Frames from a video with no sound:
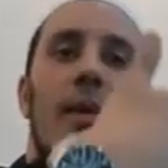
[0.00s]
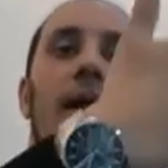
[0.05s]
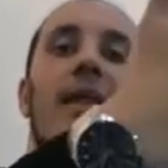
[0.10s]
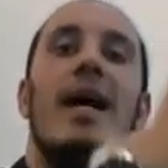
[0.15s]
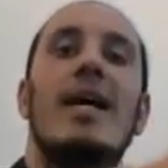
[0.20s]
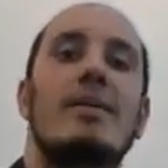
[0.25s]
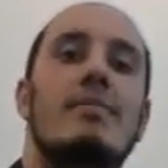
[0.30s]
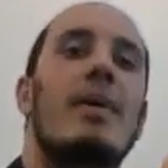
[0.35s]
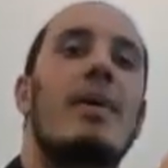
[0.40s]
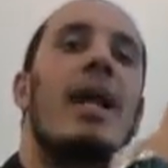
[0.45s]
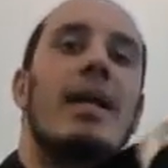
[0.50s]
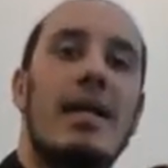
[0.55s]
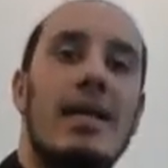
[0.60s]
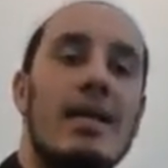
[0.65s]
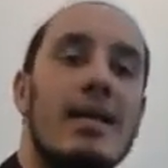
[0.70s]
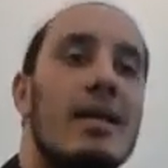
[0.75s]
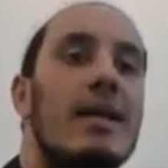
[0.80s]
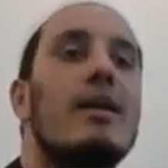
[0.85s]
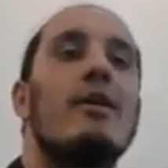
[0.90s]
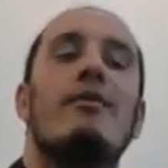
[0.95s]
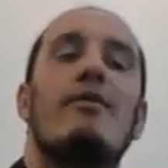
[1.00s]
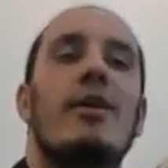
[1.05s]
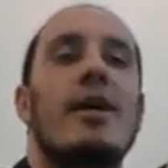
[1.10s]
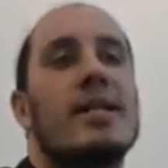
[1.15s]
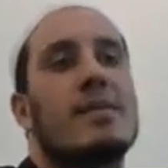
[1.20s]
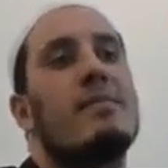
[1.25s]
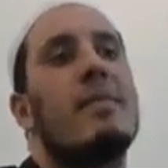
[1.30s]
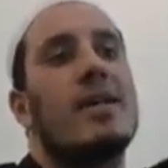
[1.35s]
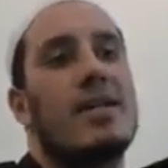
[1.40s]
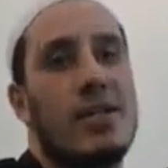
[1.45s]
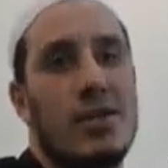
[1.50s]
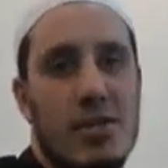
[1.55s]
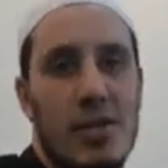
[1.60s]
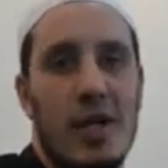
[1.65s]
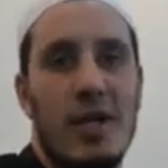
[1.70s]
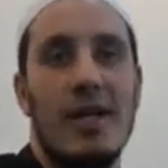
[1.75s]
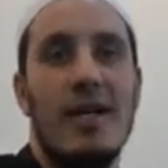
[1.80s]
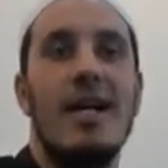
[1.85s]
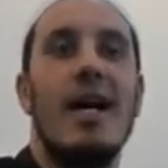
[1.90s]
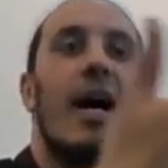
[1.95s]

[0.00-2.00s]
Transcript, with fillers: Allah is planning for His Messenger.